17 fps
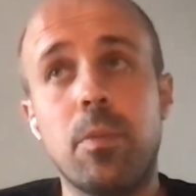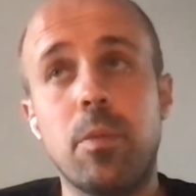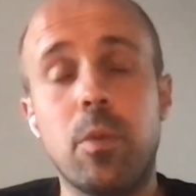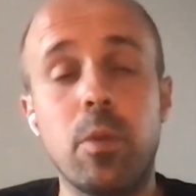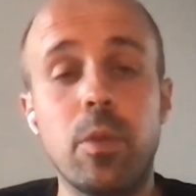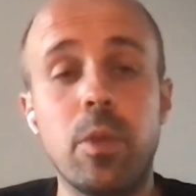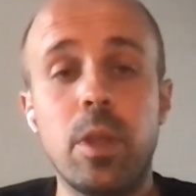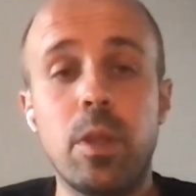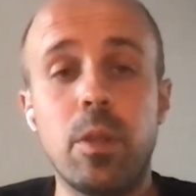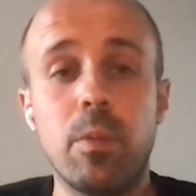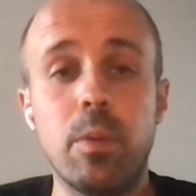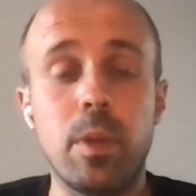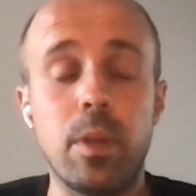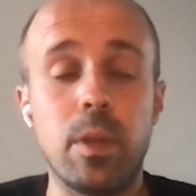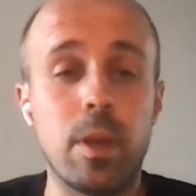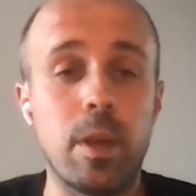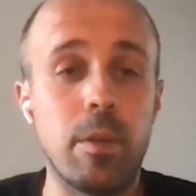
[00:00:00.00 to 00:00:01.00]
for this,
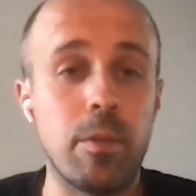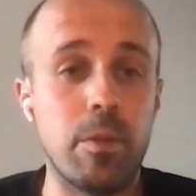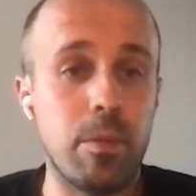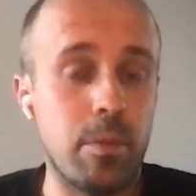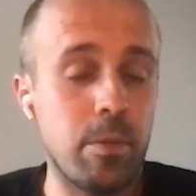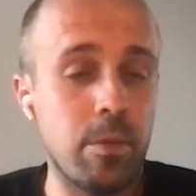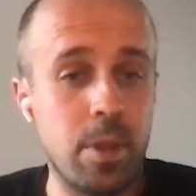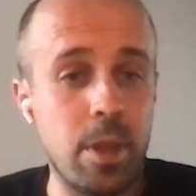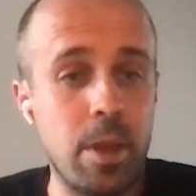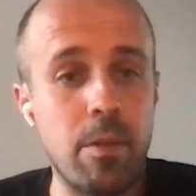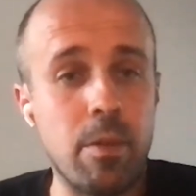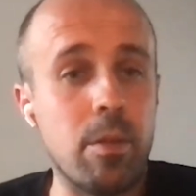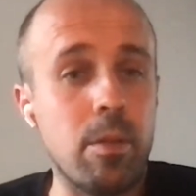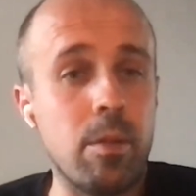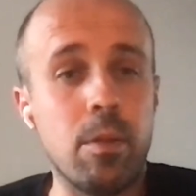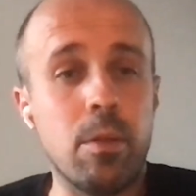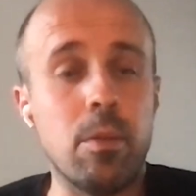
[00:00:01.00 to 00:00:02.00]
we have
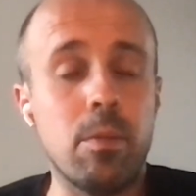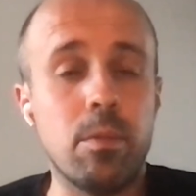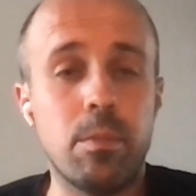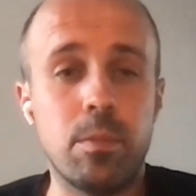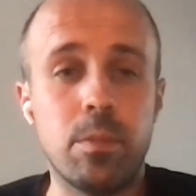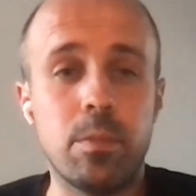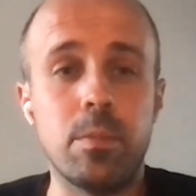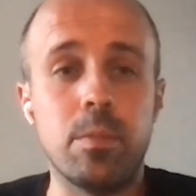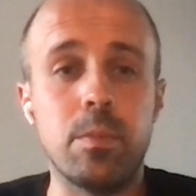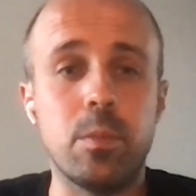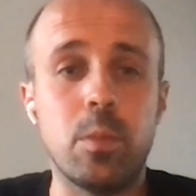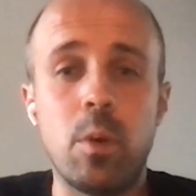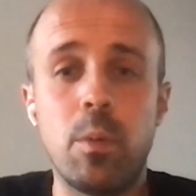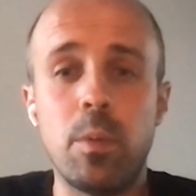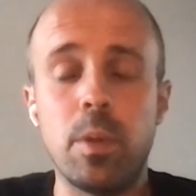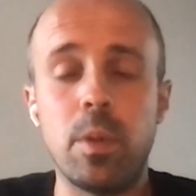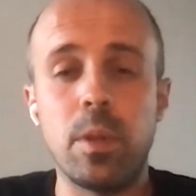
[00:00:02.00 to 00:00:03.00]
several
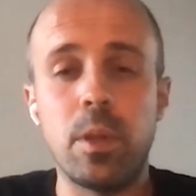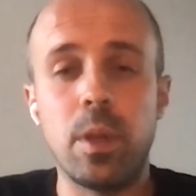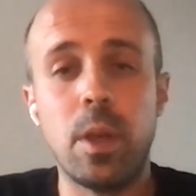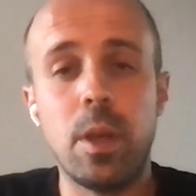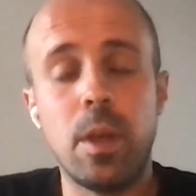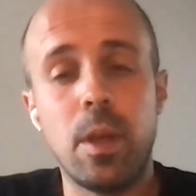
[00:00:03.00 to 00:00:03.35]
moments.